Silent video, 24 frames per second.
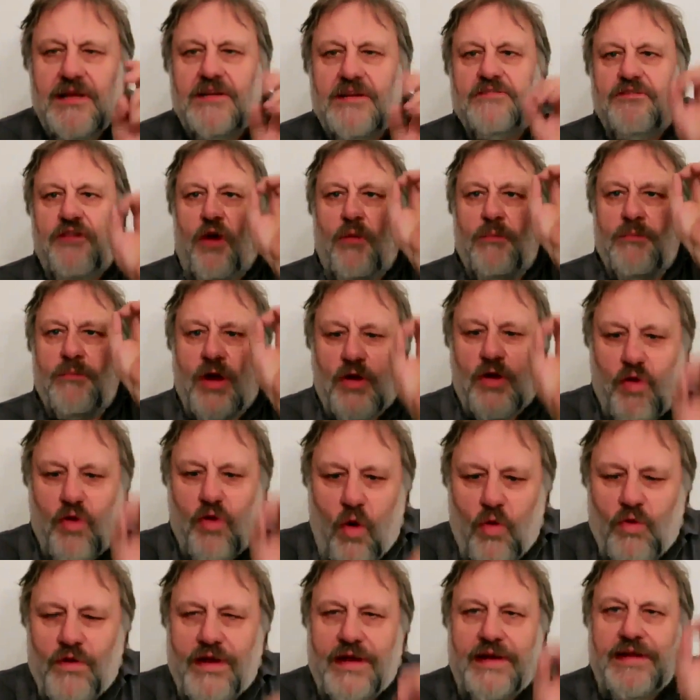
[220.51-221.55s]
from
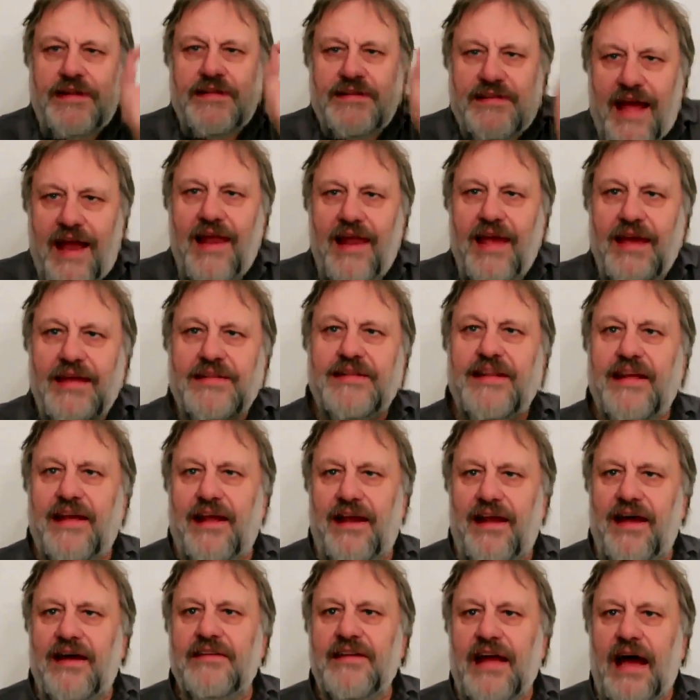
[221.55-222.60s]
concrete dialectical
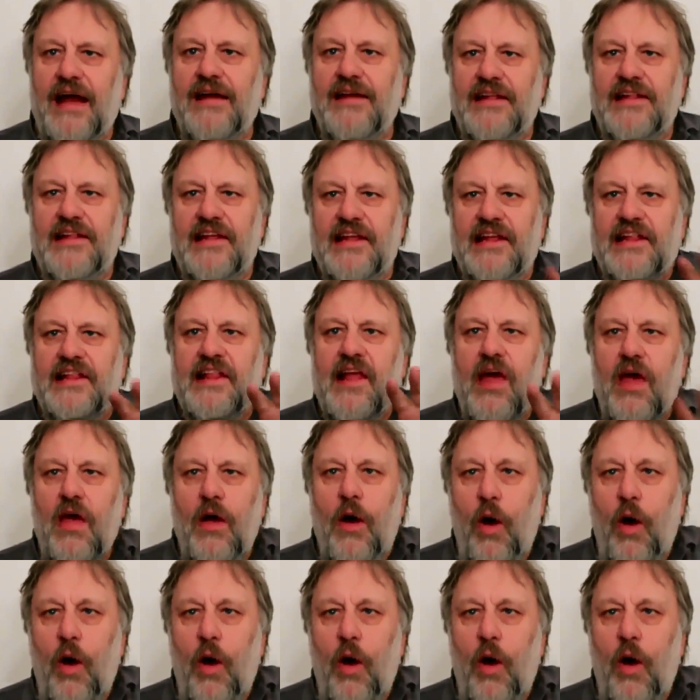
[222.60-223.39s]
analysis,